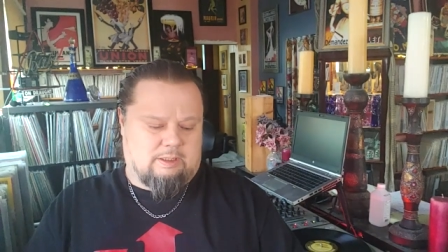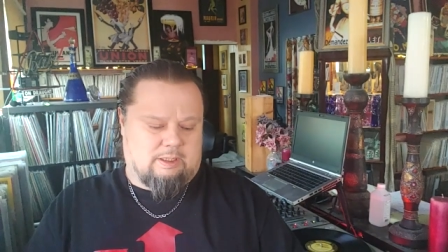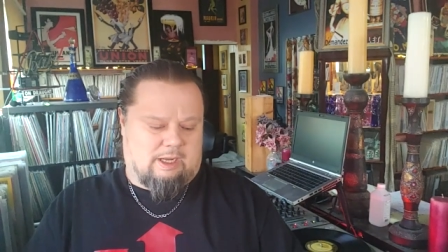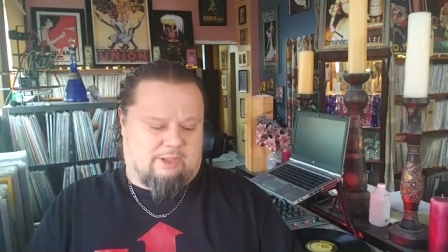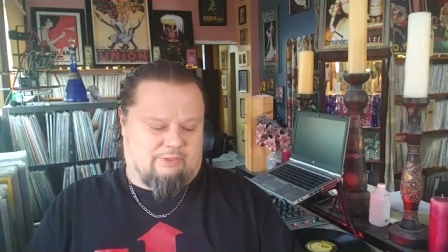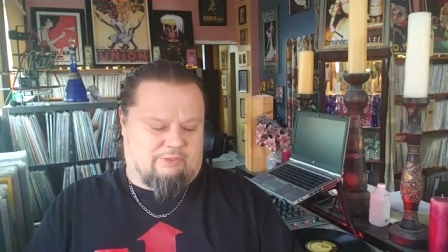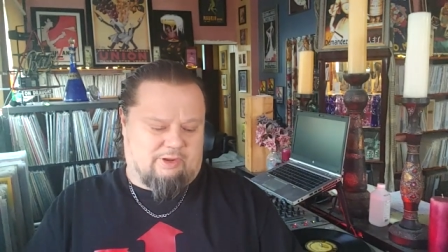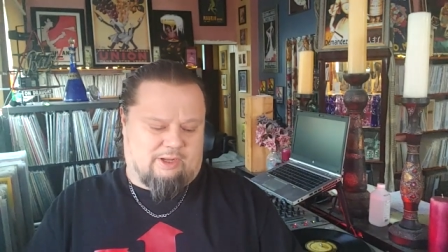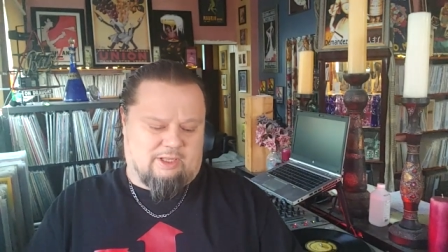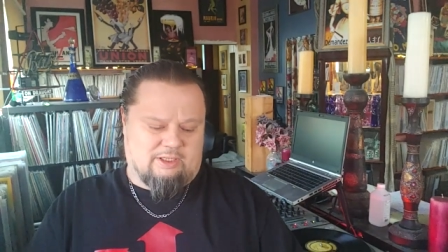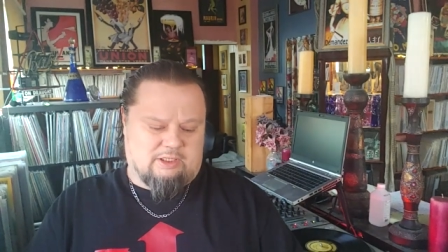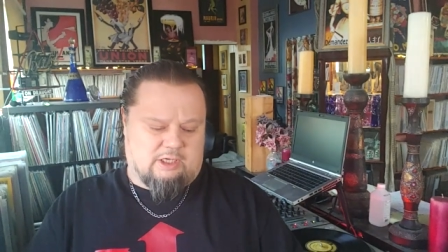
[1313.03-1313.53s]
I
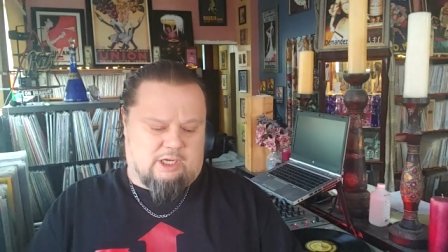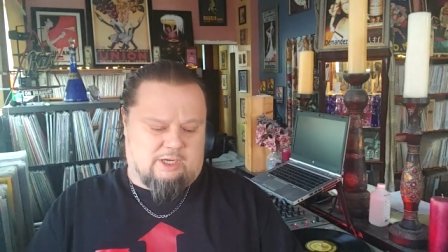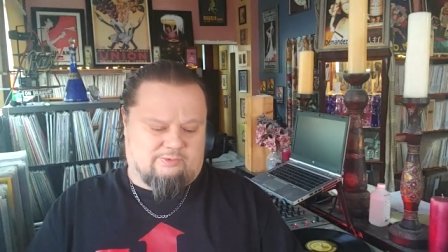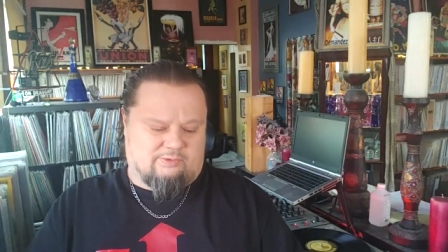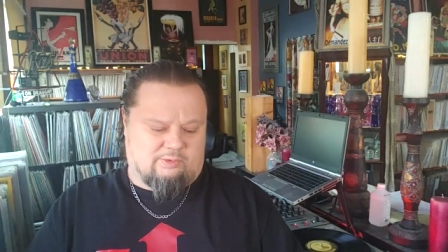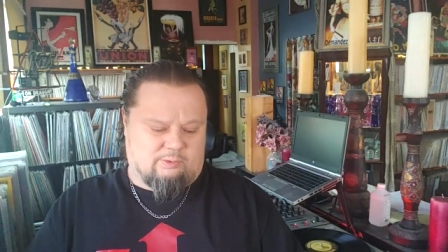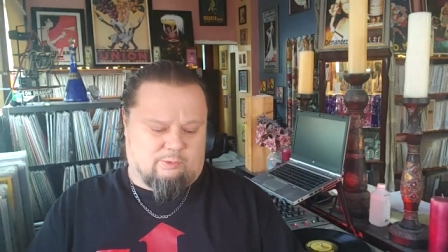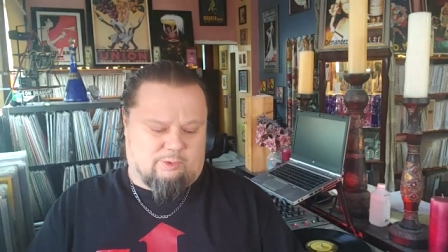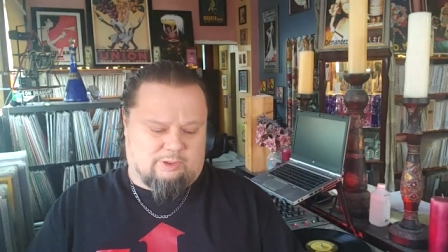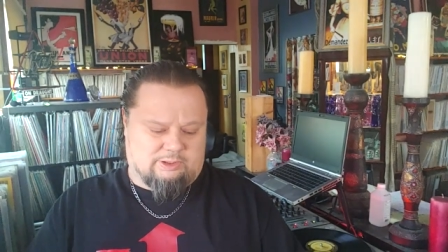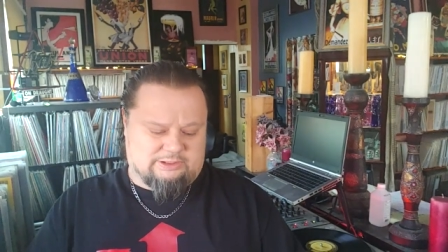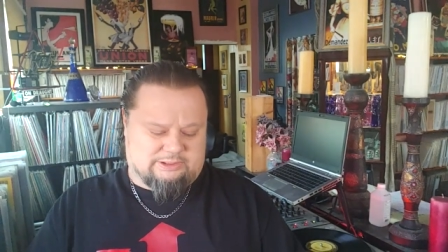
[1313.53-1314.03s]
think it's all
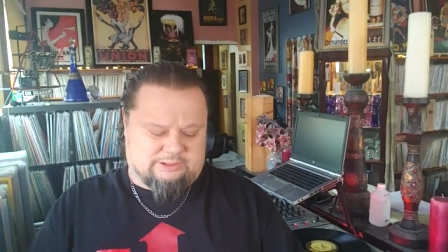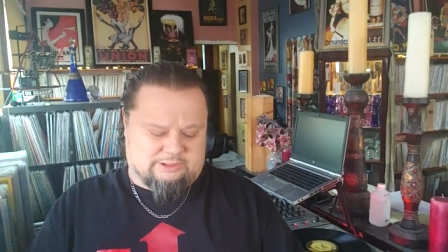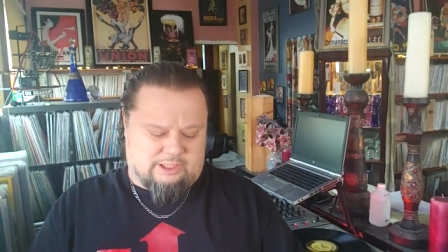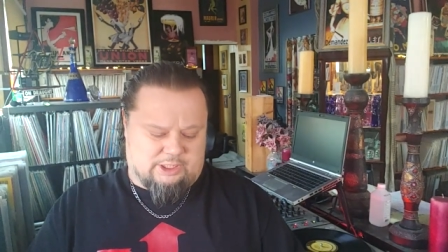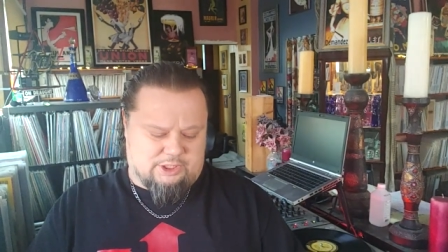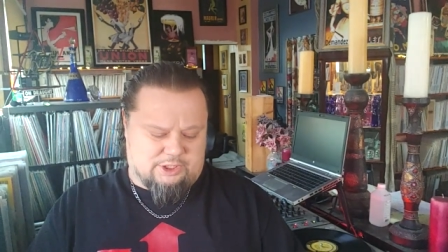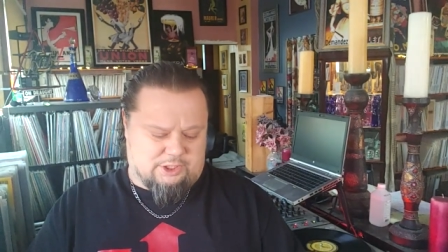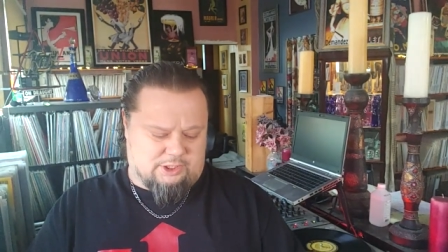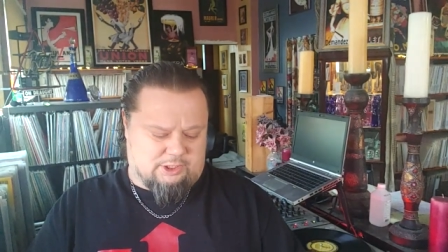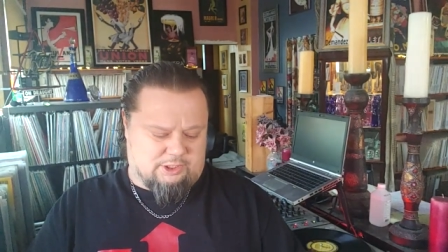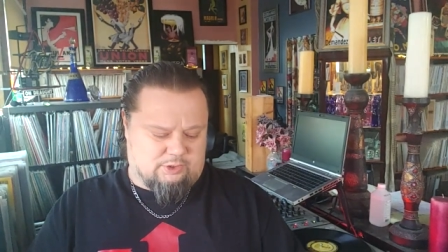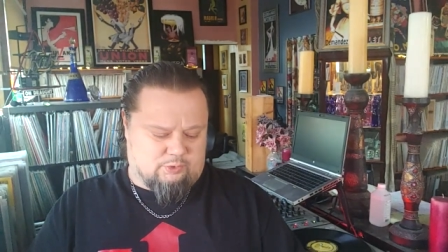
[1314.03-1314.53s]
from one
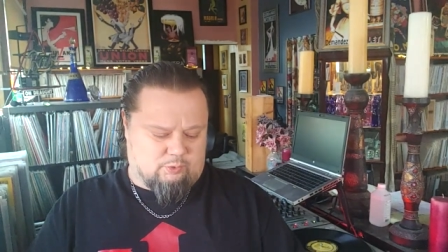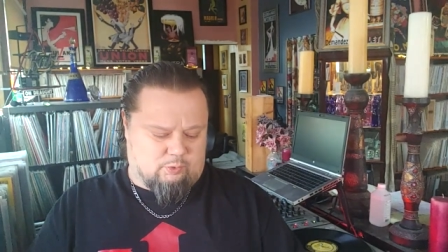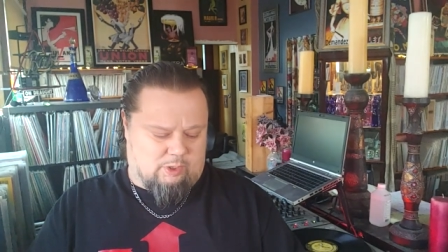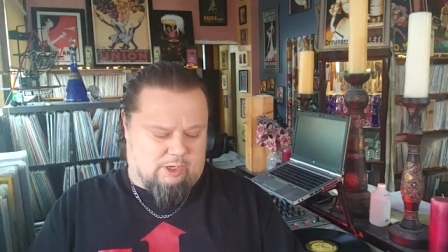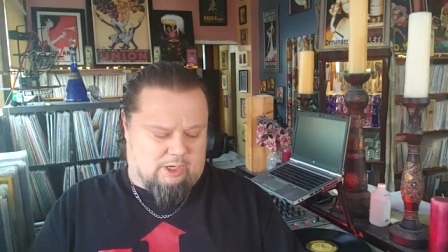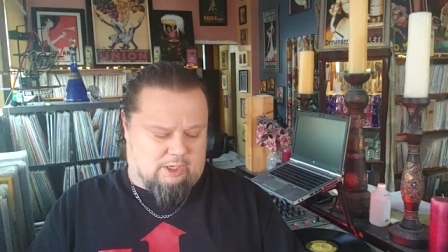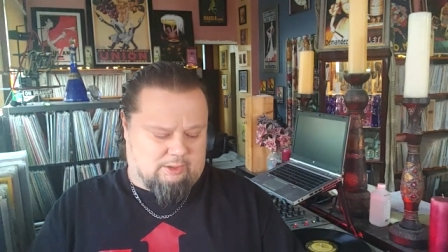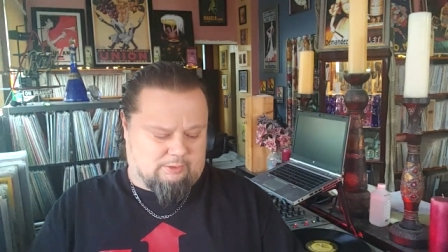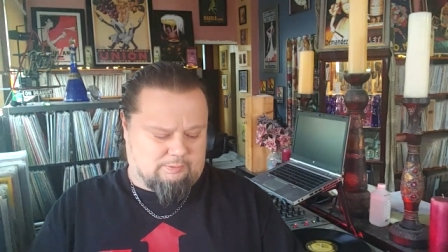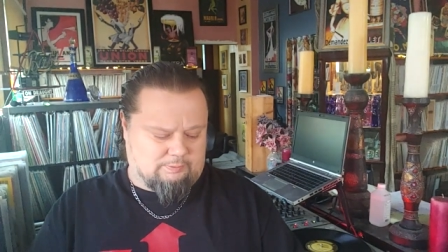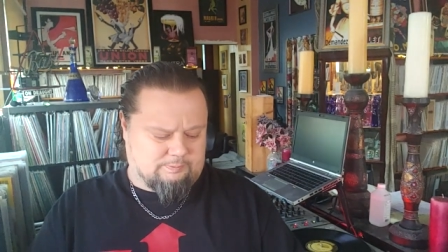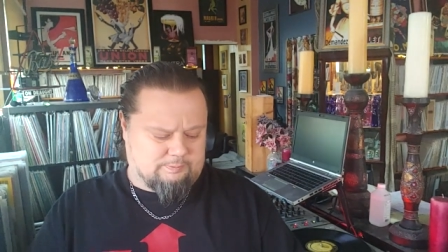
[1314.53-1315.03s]
session as
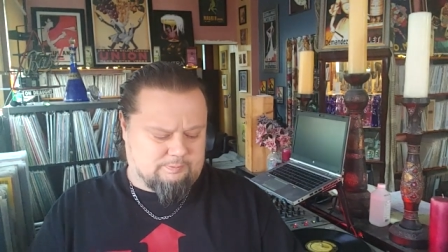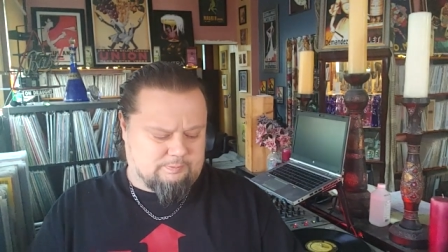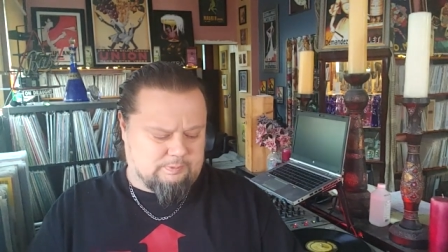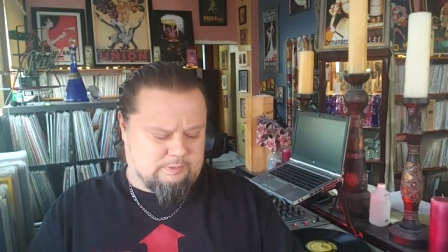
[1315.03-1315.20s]
well.